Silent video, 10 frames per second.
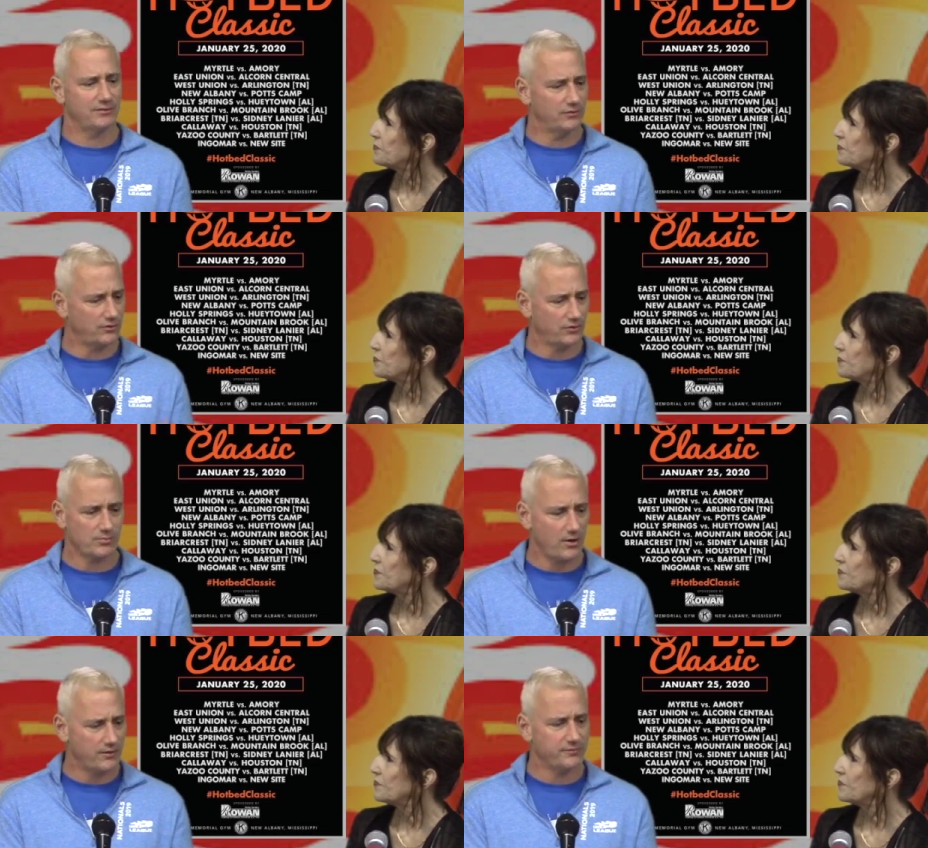Speaker 1: a, a
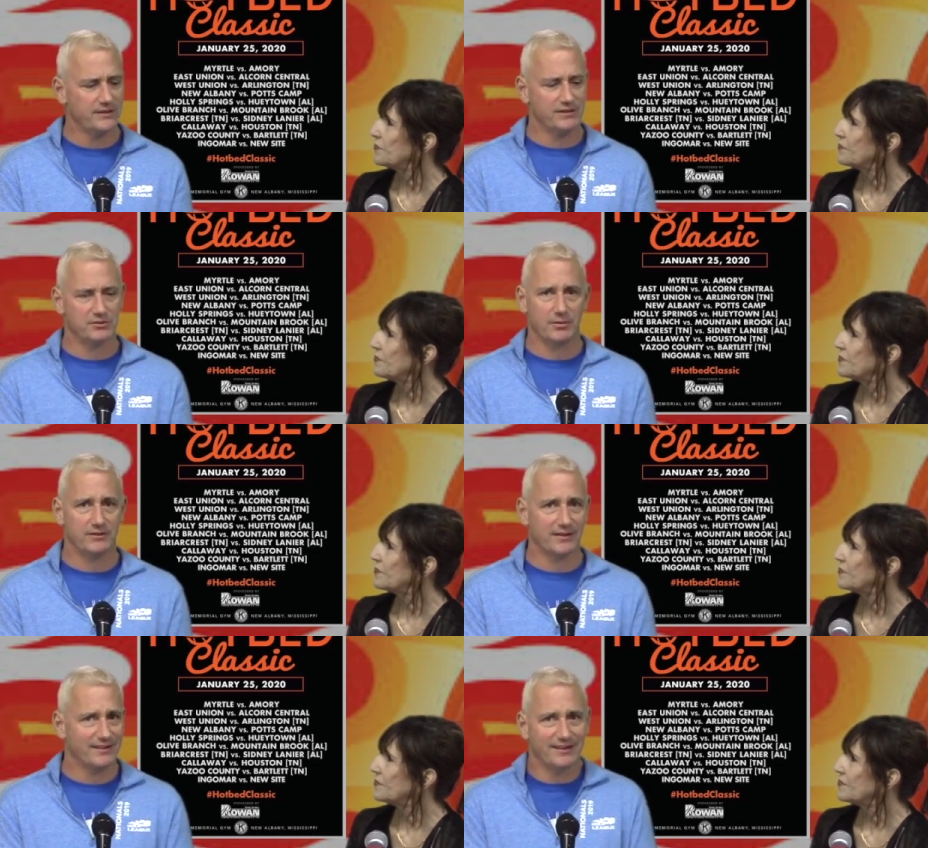small fee each
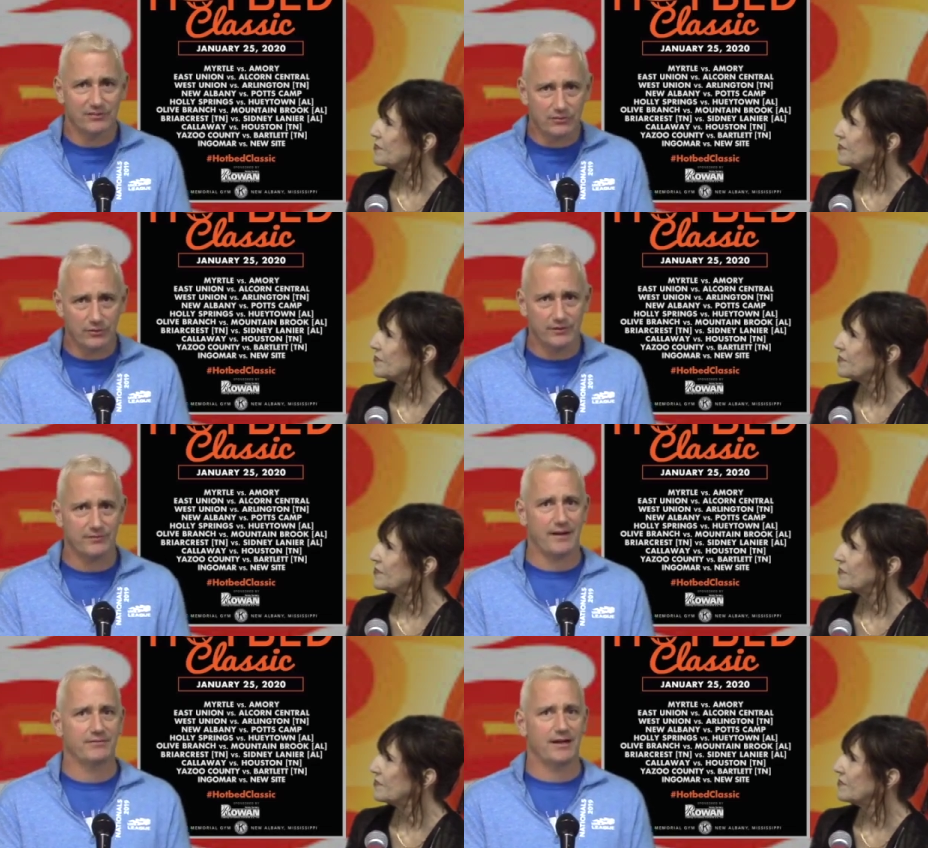month. I think it's
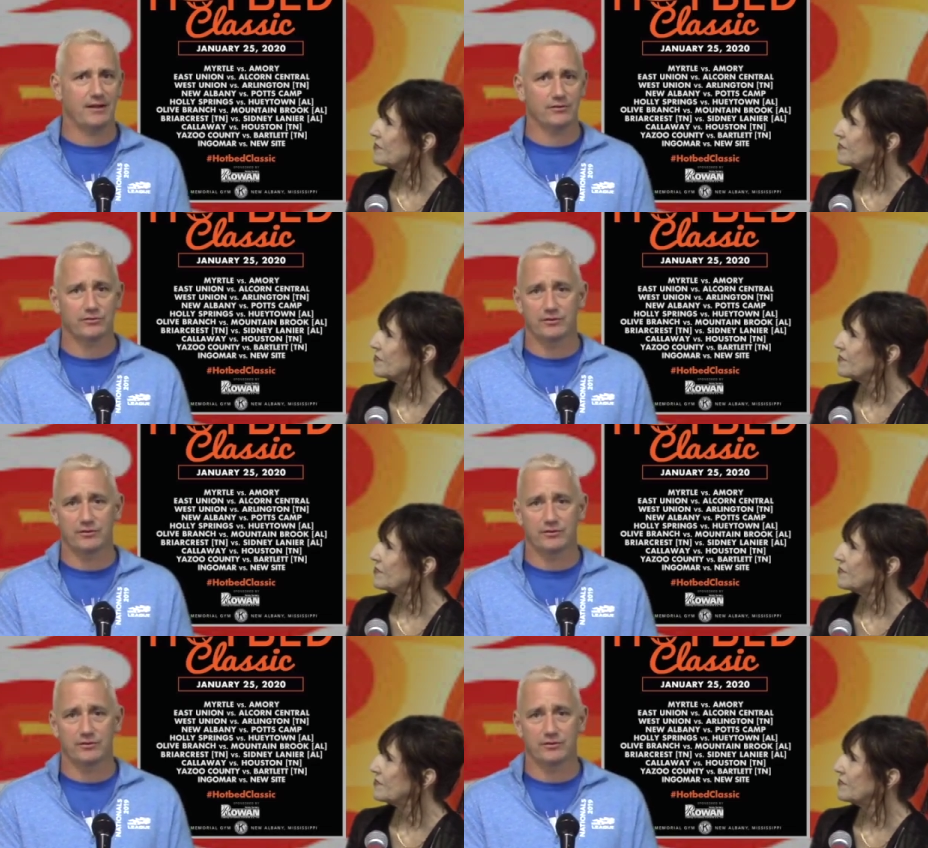thirty-five dollars.